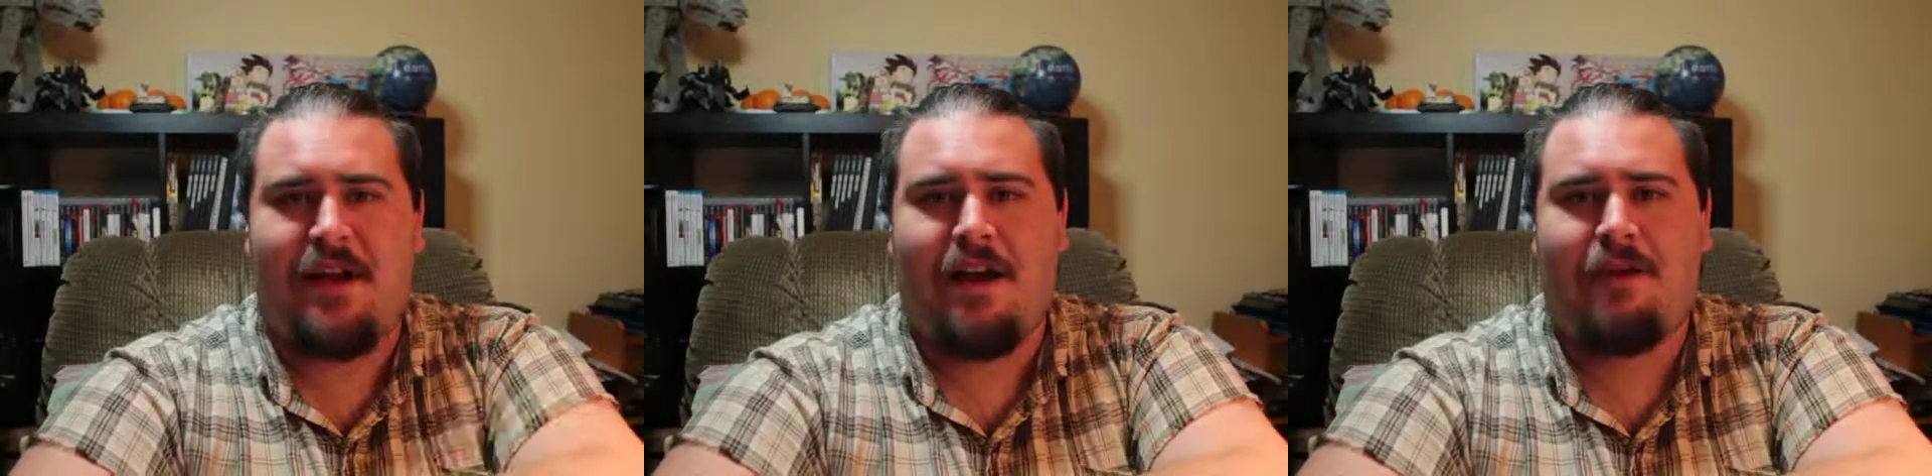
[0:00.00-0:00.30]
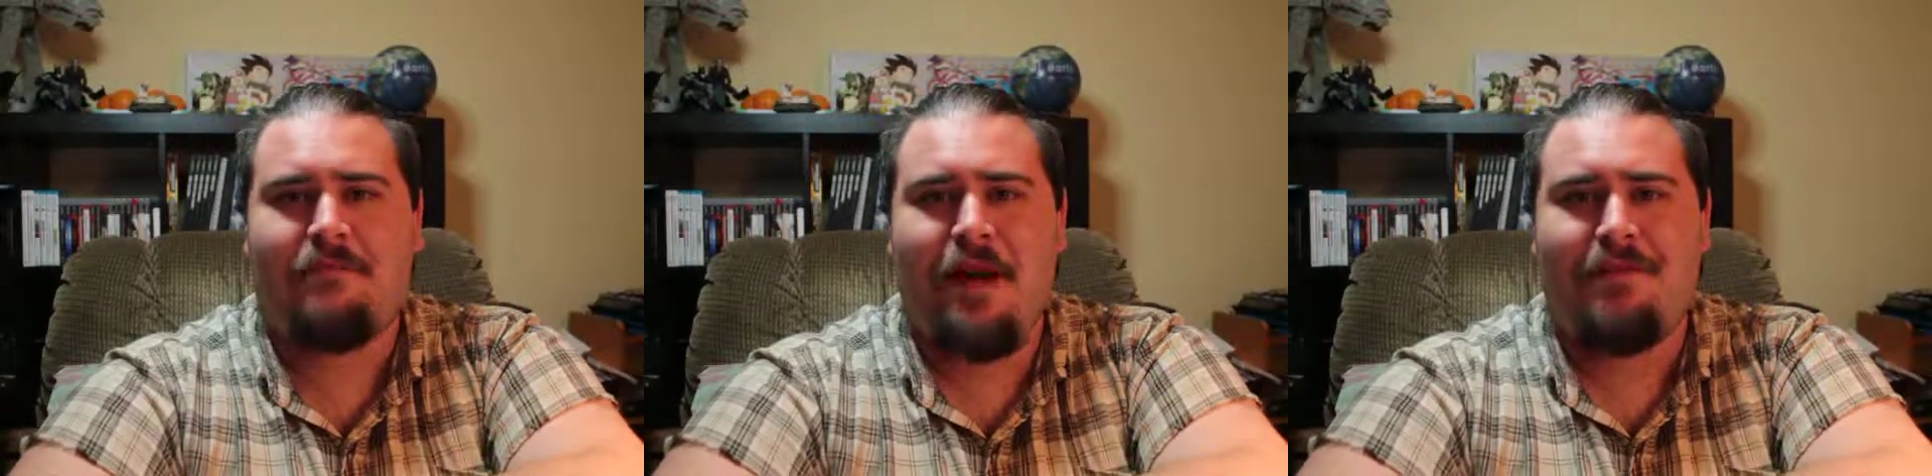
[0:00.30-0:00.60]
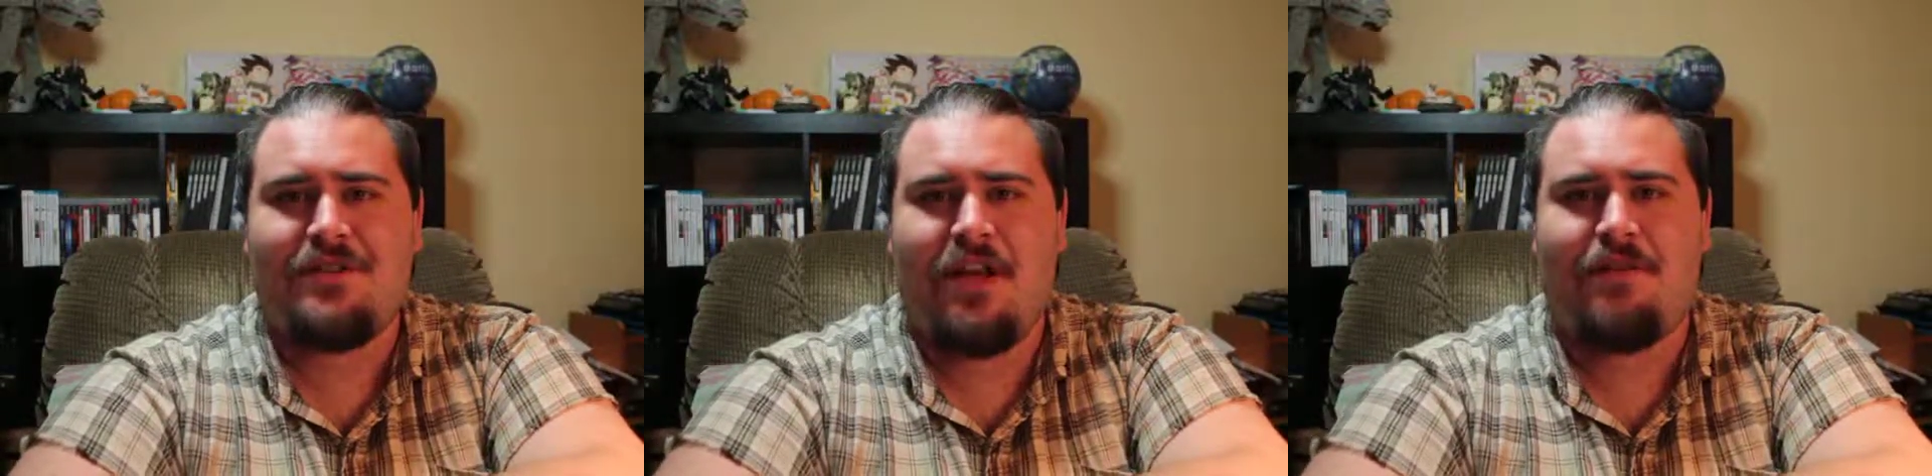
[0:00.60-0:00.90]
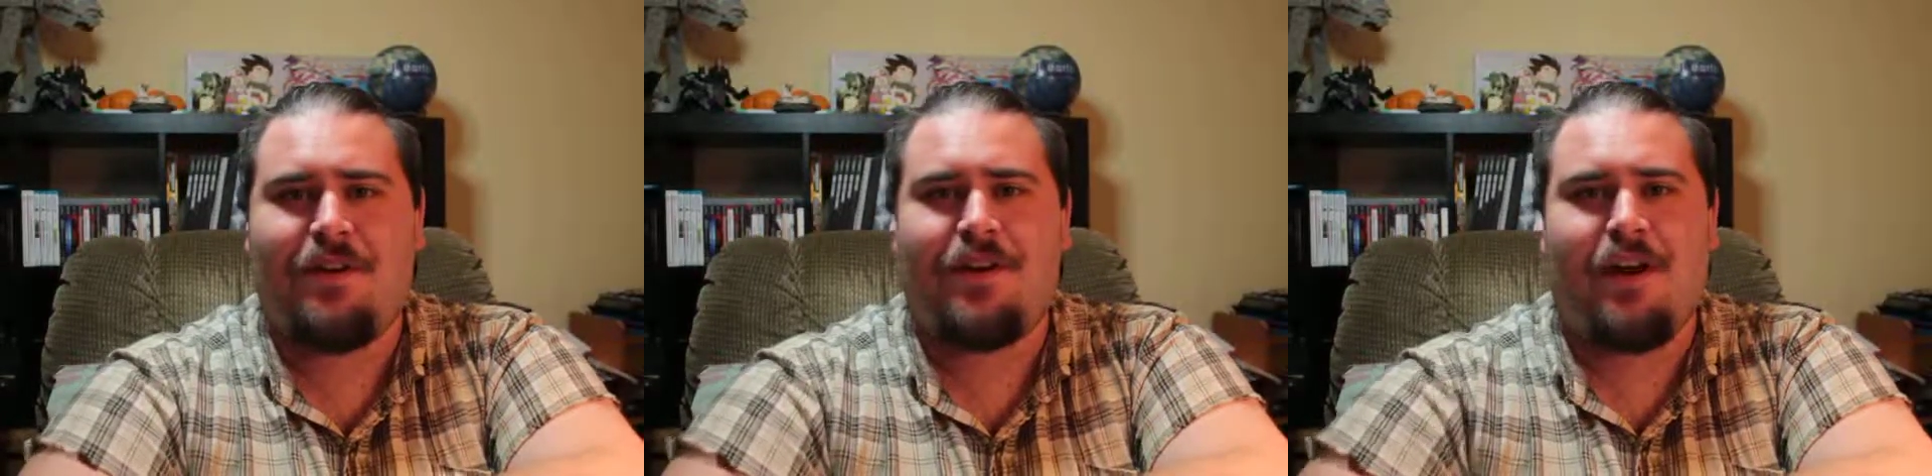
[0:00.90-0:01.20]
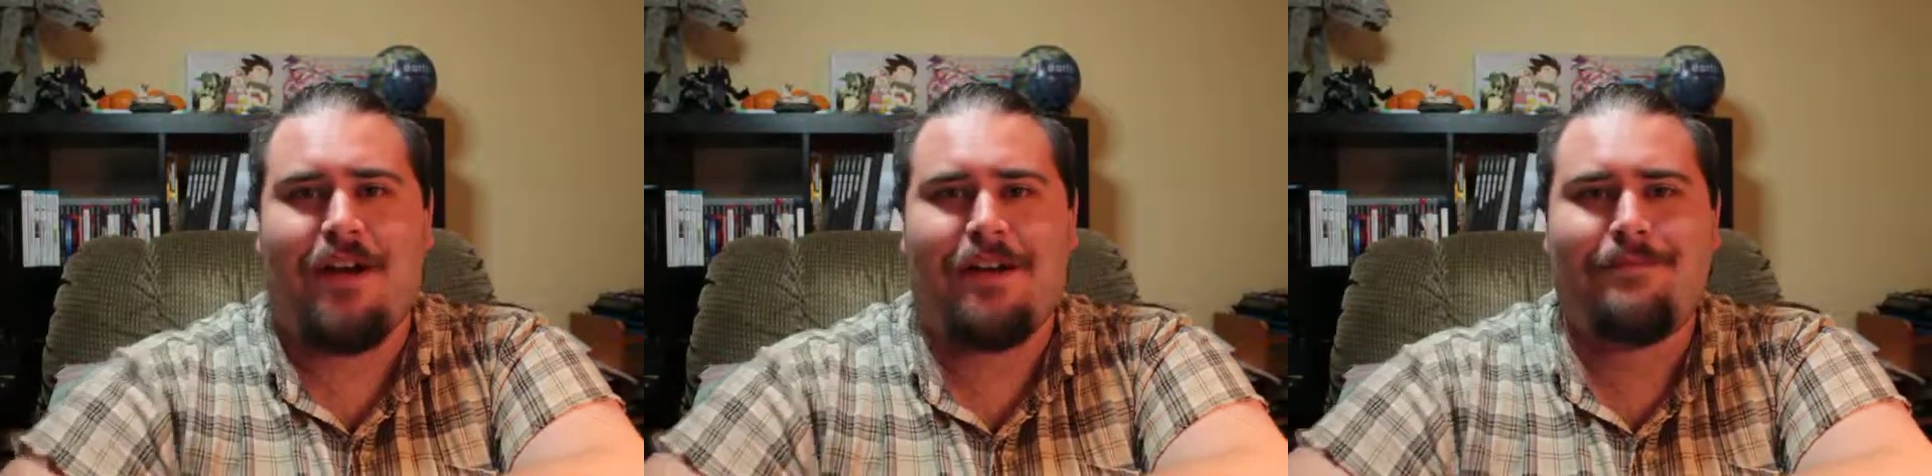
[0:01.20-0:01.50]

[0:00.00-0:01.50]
care. Have yourself a good night.